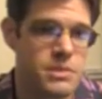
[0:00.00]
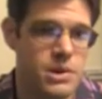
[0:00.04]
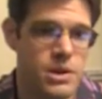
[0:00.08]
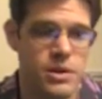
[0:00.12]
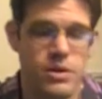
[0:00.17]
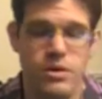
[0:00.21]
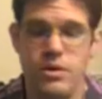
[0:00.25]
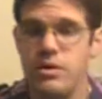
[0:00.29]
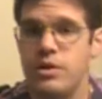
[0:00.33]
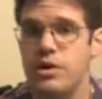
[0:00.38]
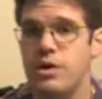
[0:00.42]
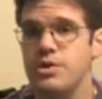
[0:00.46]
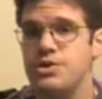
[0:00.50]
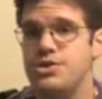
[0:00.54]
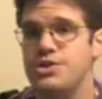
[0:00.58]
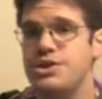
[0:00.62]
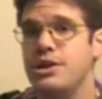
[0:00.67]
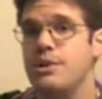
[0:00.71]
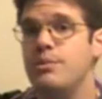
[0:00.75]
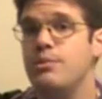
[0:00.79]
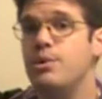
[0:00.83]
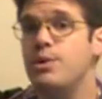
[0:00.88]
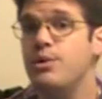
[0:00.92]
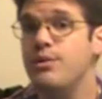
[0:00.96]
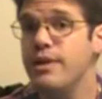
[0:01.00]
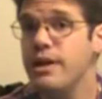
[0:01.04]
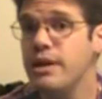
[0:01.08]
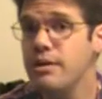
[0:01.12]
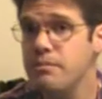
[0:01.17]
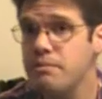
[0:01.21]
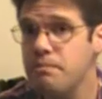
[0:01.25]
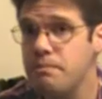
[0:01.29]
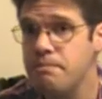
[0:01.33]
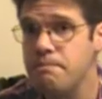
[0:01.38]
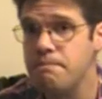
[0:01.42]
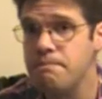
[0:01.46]
oh, go see a movie,
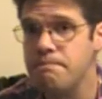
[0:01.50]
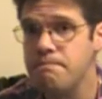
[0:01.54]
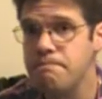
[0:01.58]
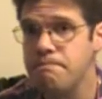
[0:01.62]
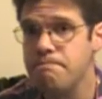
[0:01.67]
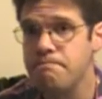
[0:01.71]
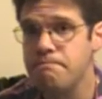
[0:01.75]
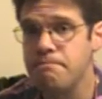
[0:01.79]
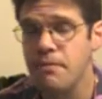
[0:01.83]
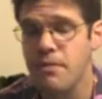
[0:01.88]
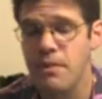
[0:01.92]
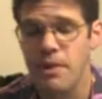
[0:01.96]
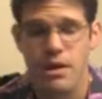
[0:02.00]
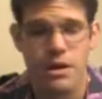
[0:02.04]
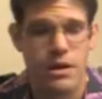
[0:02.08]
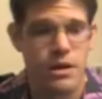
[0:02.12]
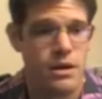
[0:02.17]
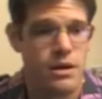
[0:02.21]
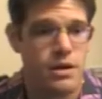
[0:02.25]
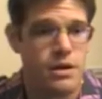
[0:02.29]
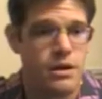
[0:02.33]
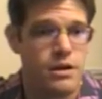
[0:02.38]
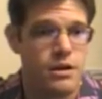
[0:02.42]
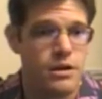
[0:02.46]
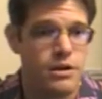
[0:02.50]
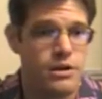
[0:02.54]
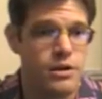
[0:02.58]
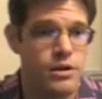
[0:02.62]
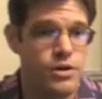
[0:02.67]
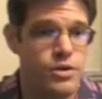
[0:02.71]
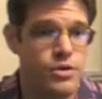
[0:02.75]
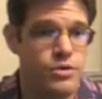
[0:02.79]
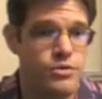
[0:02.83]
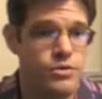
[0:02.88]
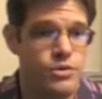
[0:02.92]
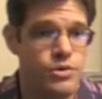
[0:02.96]

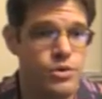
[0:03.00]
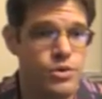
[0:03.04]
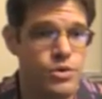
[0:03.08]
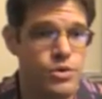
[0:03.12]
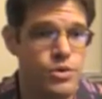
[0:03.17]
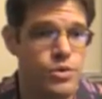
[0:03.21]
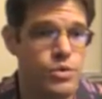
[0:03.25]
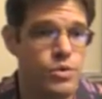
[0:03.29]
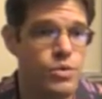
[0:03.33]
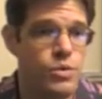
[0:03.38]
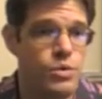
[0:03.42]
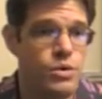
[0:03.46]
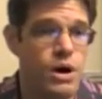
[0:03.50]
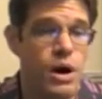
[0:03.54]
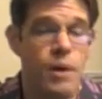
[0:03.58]
go to